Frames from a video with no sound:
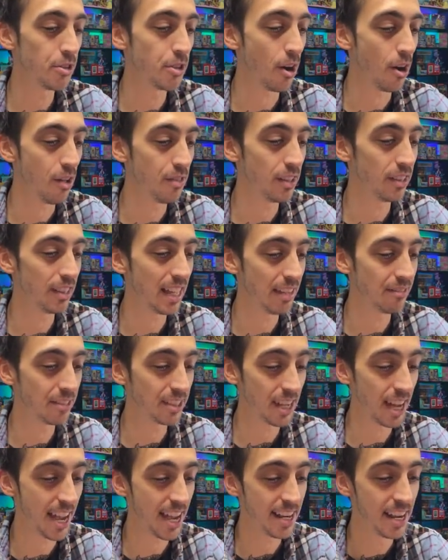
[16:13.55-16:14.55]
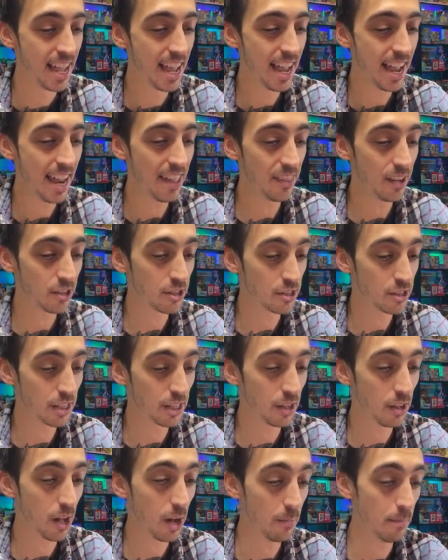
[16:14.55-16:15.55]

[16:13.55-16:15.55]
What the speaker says: on the left side, and there's still a